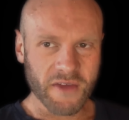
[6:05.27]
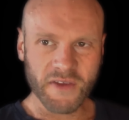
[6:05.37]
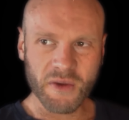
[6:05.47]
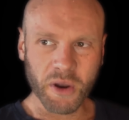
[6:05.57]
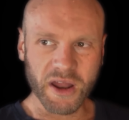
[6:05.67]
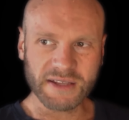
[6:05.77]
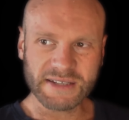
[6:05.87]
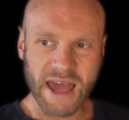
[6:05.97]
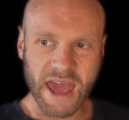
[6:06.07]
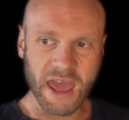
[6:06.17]
if you want to
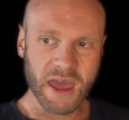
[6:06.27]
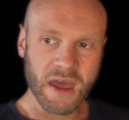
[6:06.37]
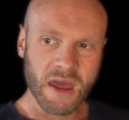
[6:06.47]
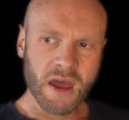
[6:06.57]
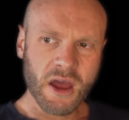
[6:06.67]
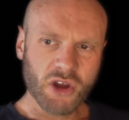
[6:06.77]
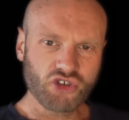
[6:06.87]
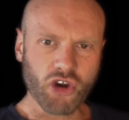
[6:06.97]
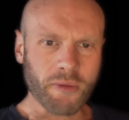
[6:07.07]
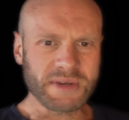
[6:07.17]
say
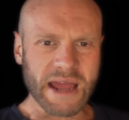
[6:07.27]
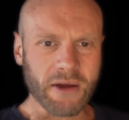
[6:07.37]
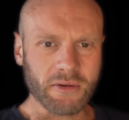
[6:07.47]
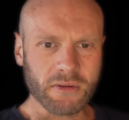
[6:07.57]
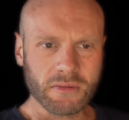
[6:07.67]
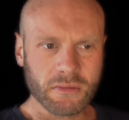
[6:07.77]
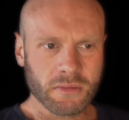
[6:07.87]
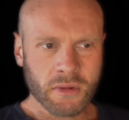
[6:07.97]
drop down